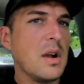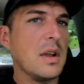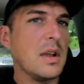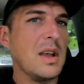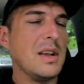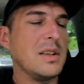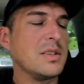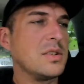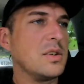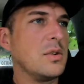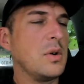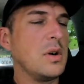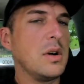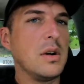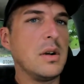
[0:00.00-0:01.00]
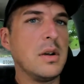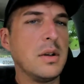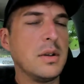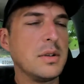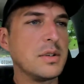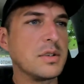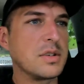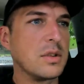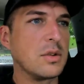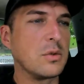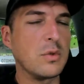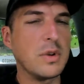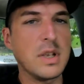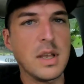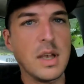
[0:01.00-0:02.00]
right, guys, so just a
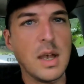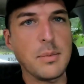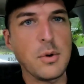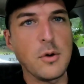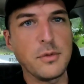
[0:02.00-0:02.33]
little recap.